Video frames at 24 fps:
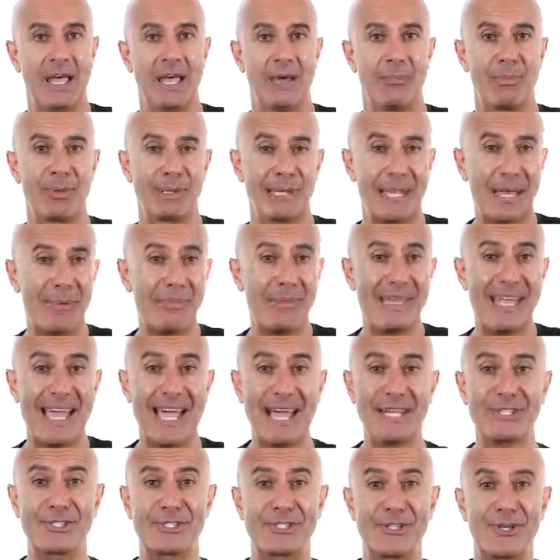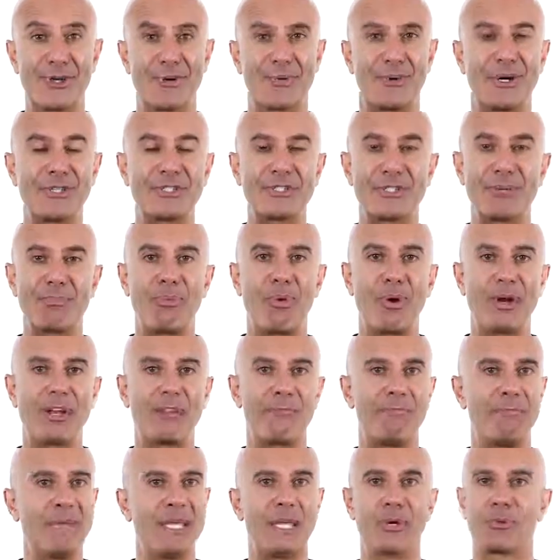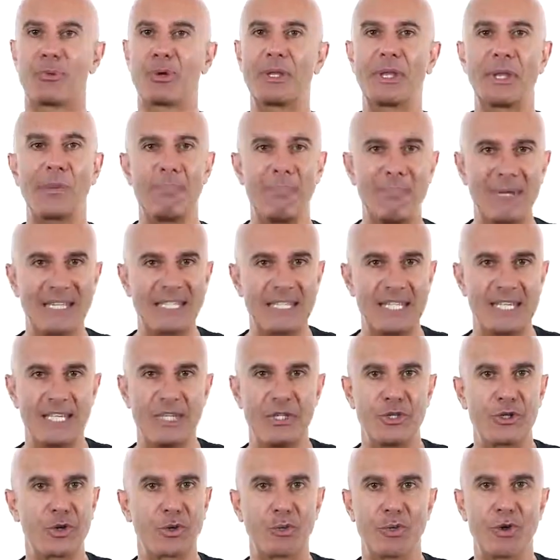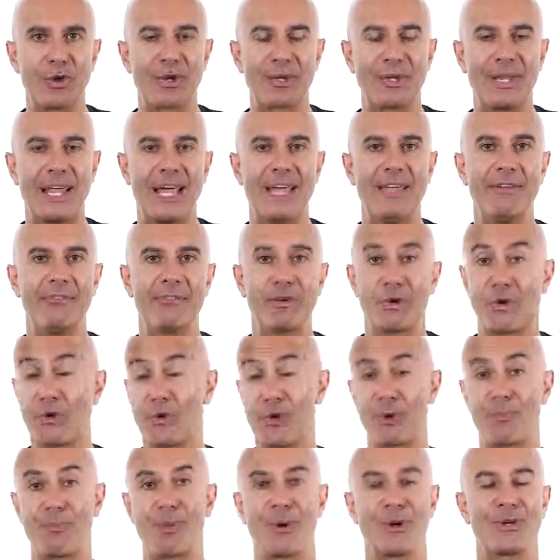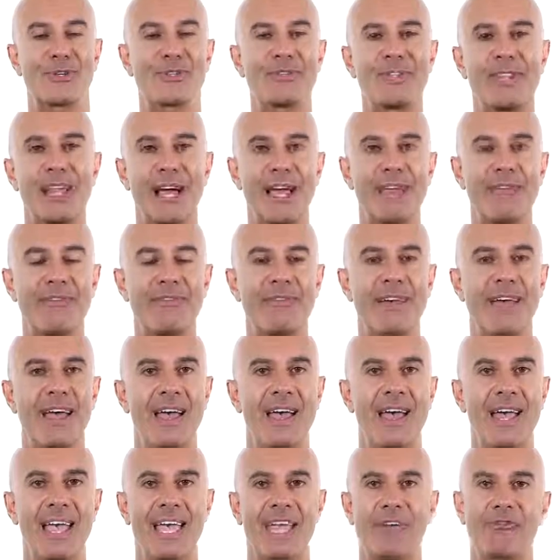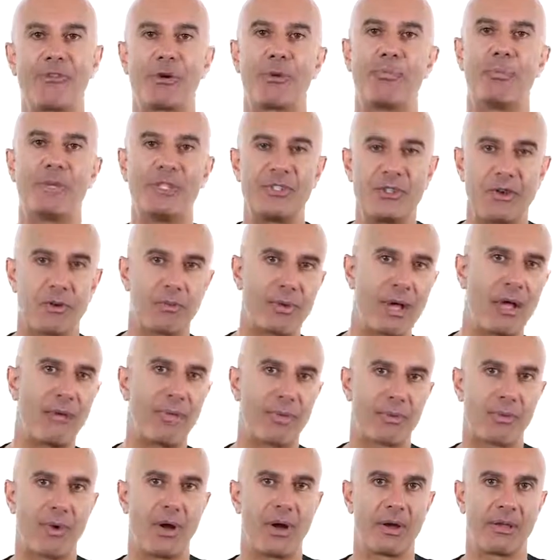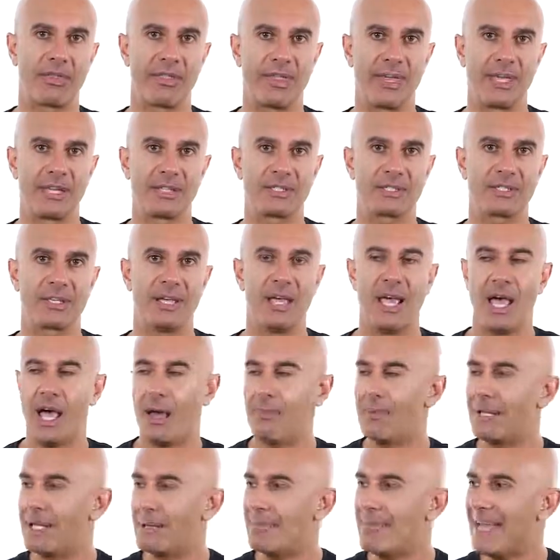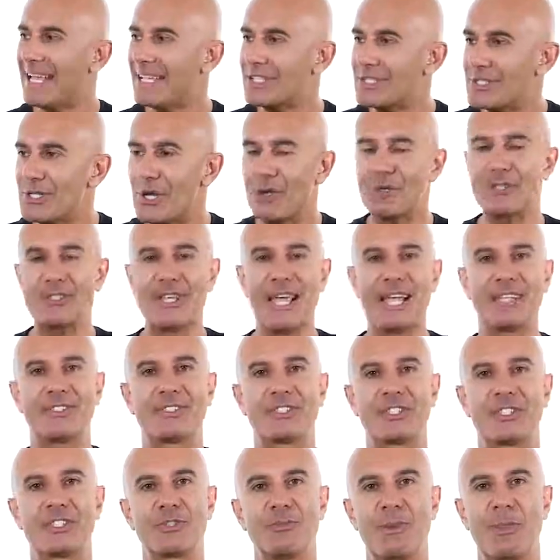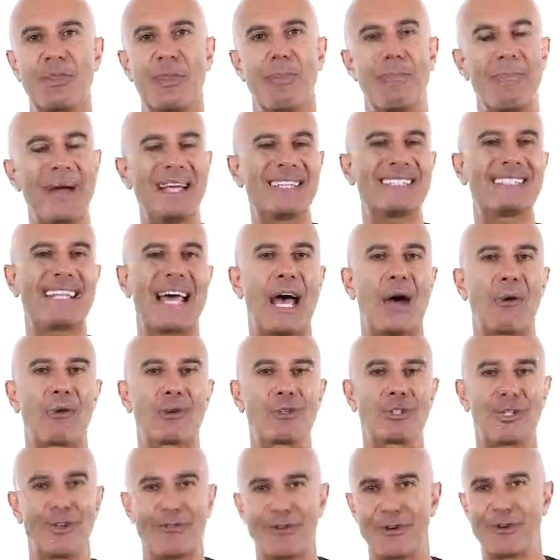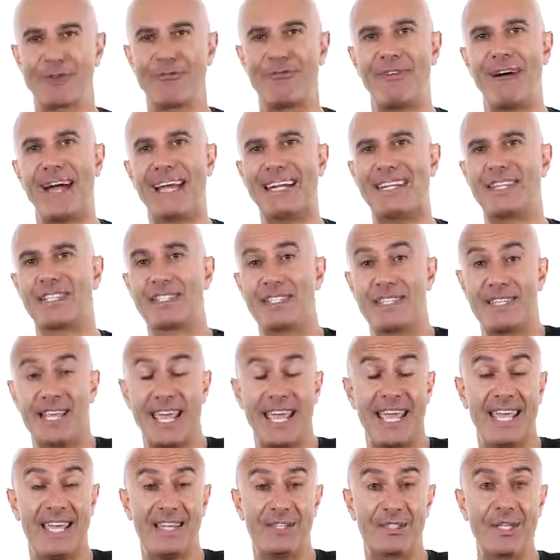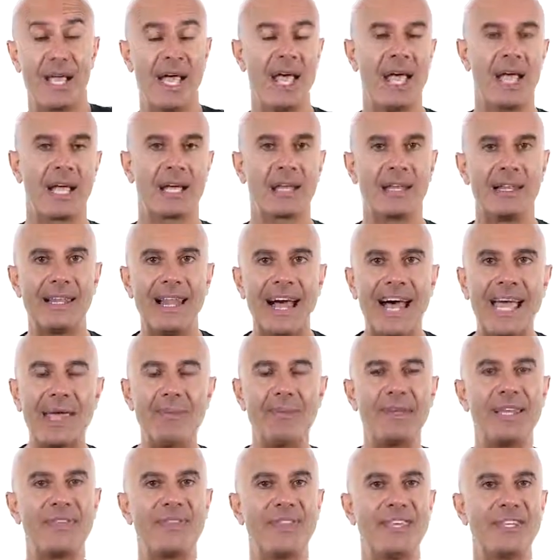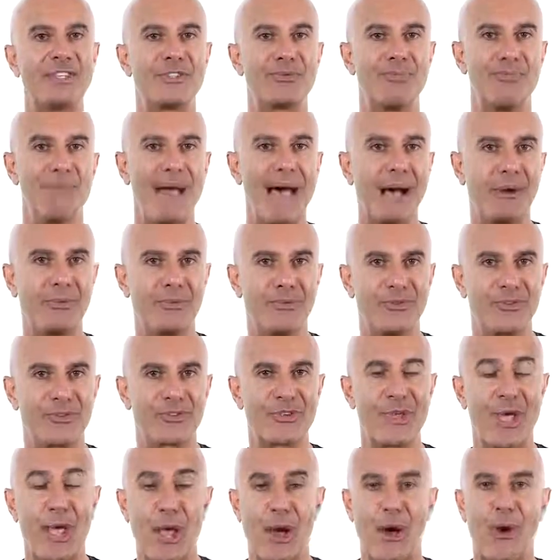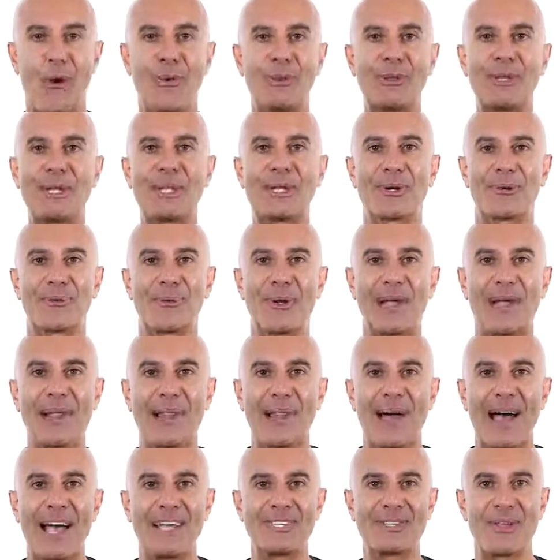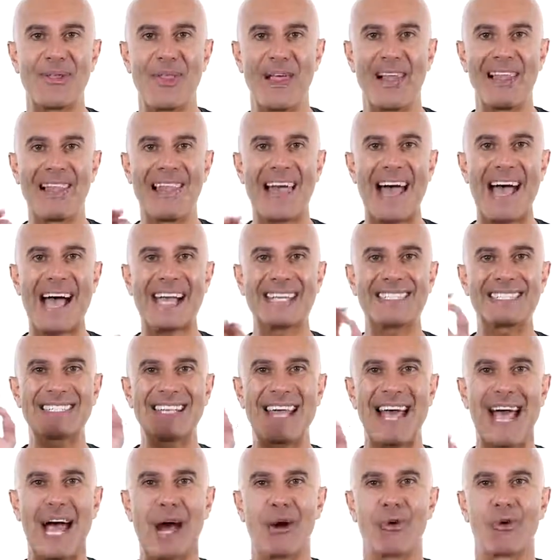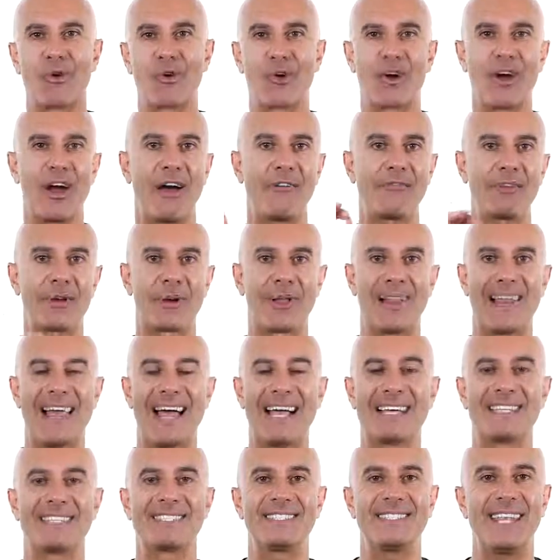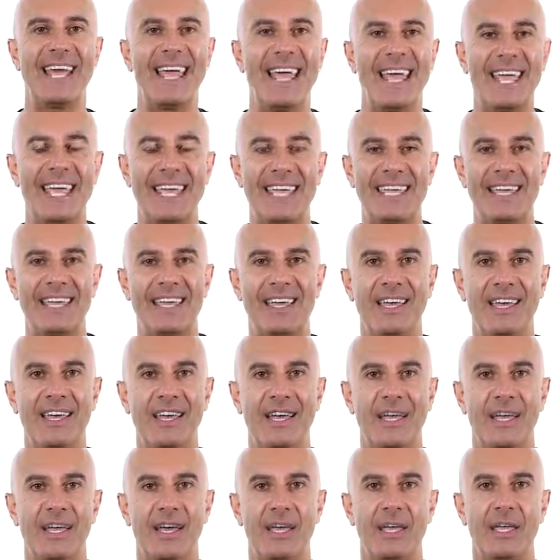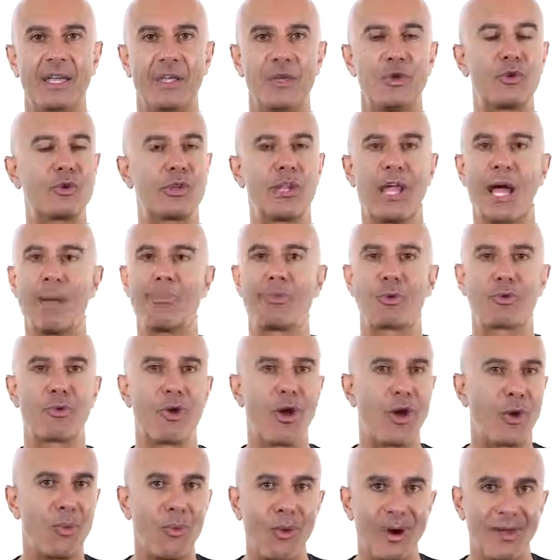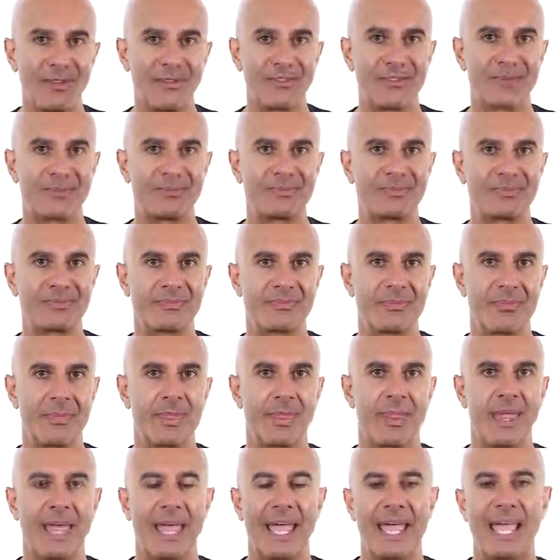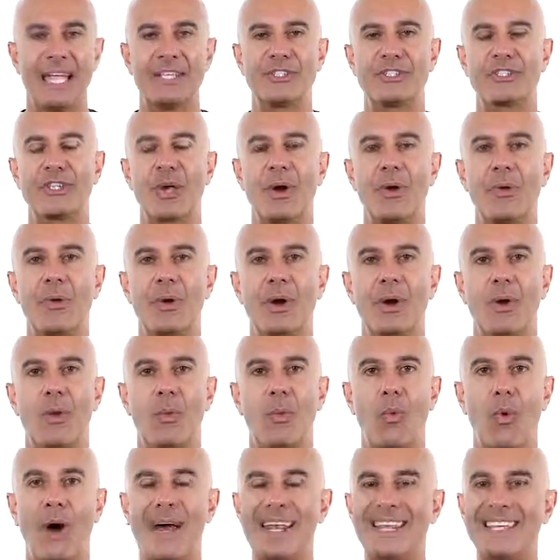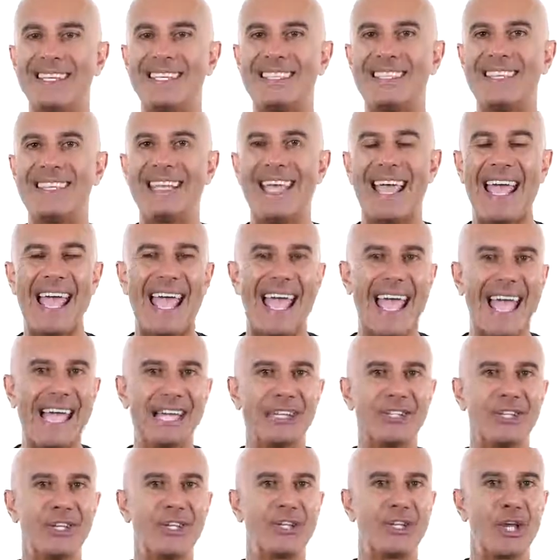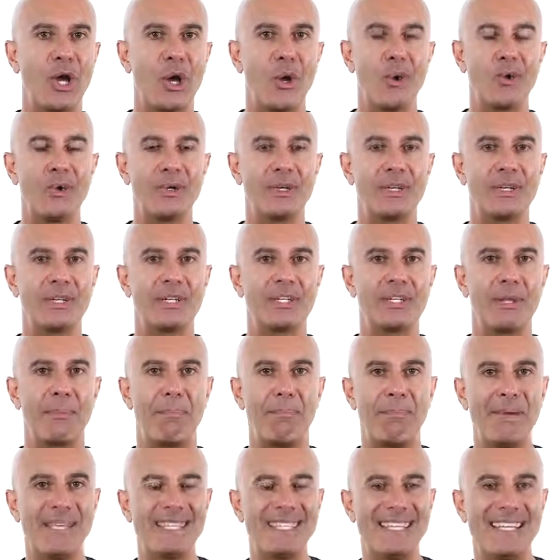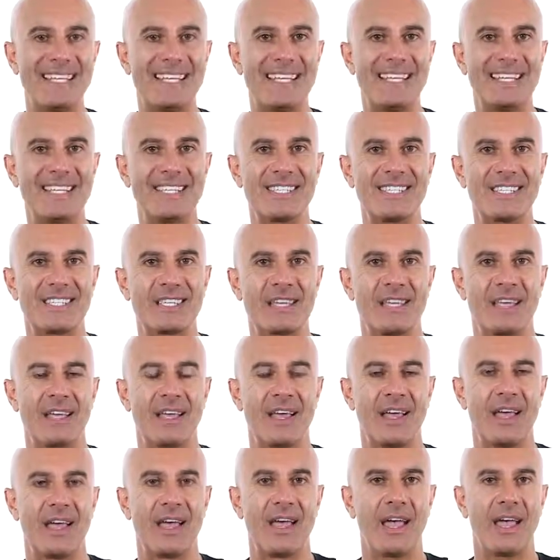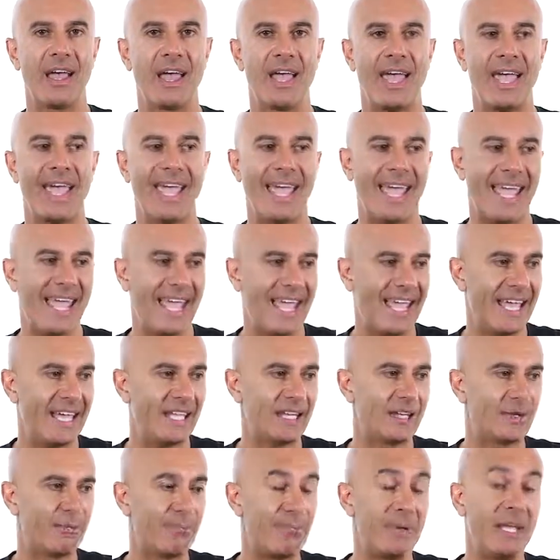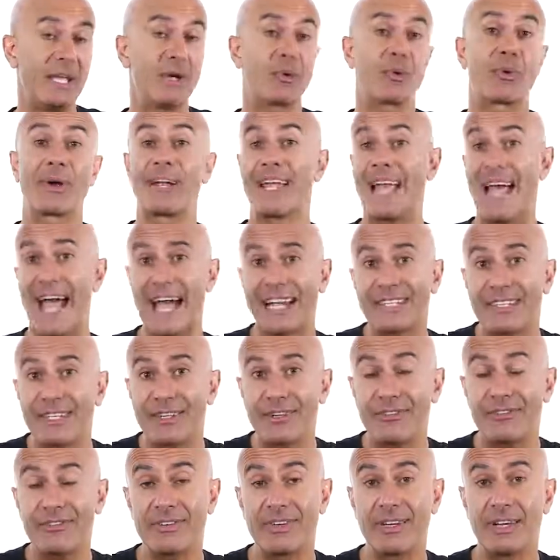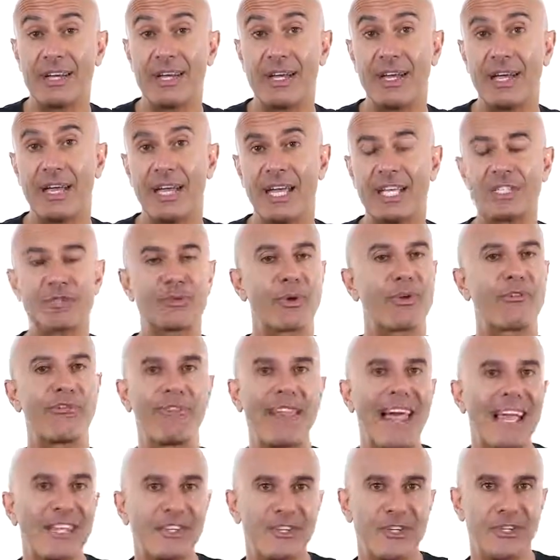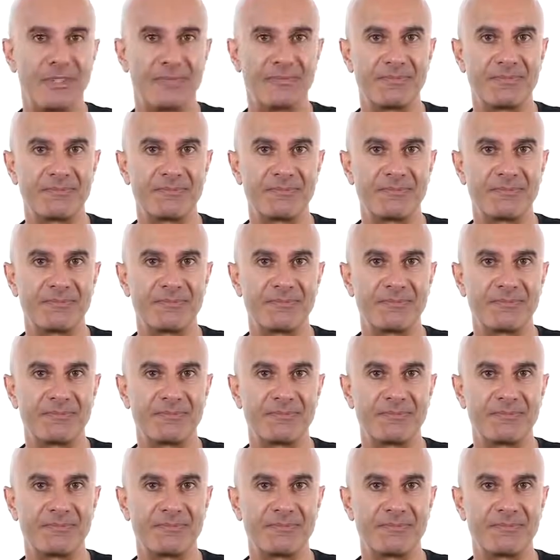But let me ask you, what's the point of being really busy in your work life or your personal life if you're busy around the wrong things? I mean, it makes no sense to spend the best hours of your finest days climbing these mountains only to realize on the last hour of your last day, you climbed the wrong ones. And so what is the antidote to busyness and being reactive? It's reflection.